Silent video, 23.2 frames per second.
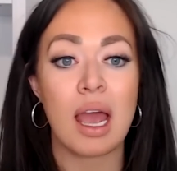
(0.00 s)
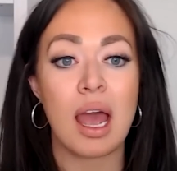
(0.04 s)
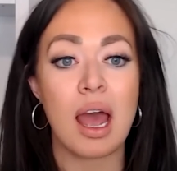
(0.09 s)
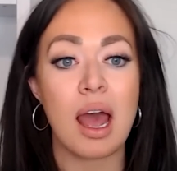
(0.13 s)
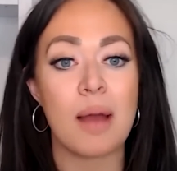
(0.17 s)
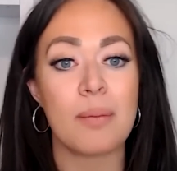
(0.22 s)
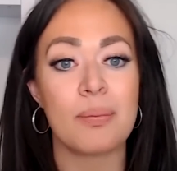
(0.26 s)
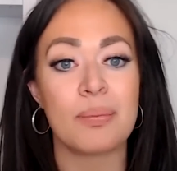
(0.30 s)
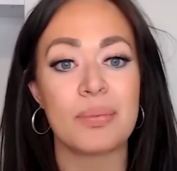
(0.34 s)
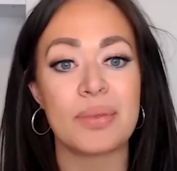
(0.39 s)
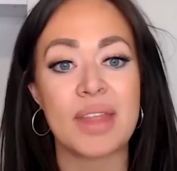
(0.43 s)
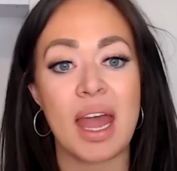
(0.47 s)

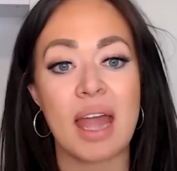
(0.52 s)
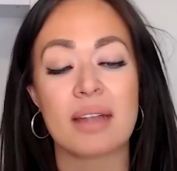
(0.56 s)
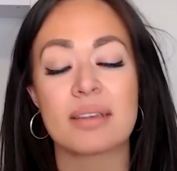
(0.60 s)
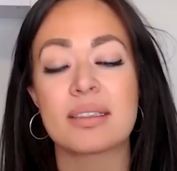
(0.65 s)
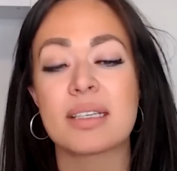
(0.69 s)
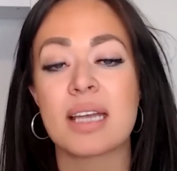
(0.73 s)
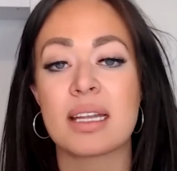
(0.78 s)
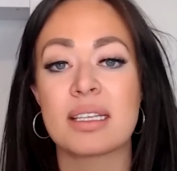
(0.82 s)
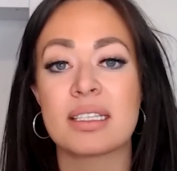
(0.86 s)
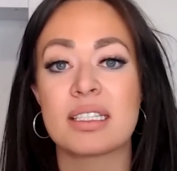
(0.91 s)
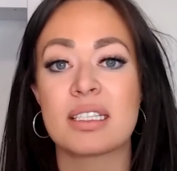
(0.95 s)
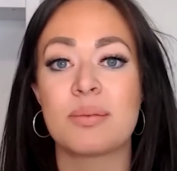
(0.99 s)
um, that
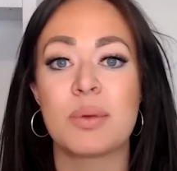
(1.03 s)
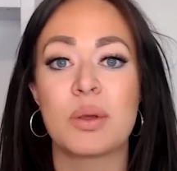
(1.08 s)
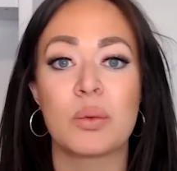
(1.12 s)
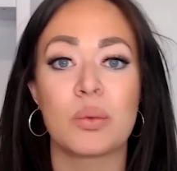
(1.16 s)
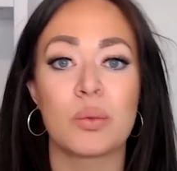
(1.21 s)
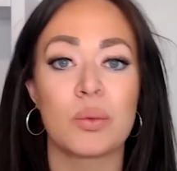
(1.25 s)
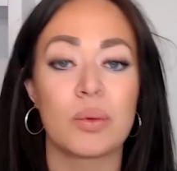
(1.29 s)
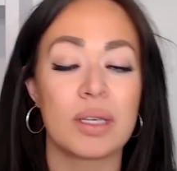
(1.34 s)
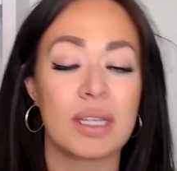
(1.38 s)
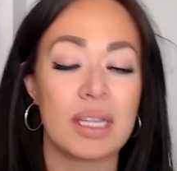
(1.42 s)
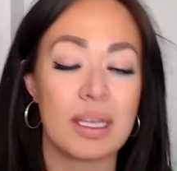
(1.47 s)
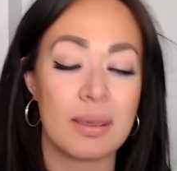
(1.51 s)
tends to be
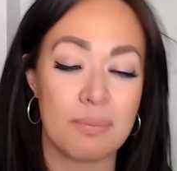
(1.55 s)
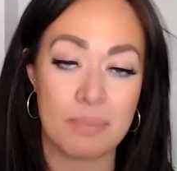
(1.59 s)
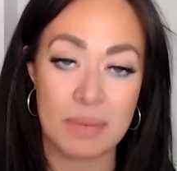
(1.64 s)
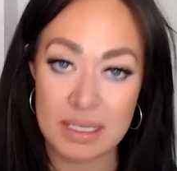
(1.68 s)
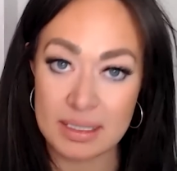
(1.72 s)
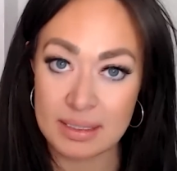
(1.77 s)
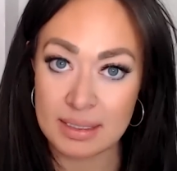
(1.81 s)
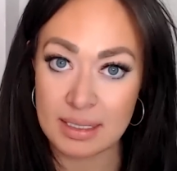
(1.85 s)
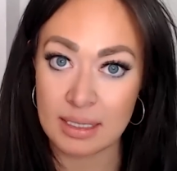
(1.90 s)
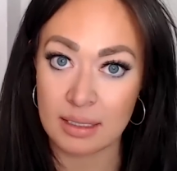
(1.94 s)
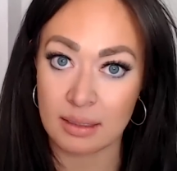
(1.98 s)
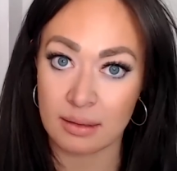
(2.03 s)
really
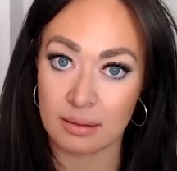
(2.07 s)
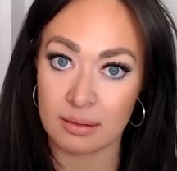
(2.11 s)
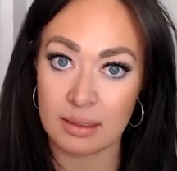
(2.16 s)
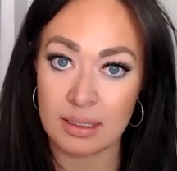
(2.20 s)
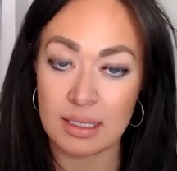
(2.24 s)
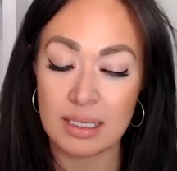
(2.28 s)
missing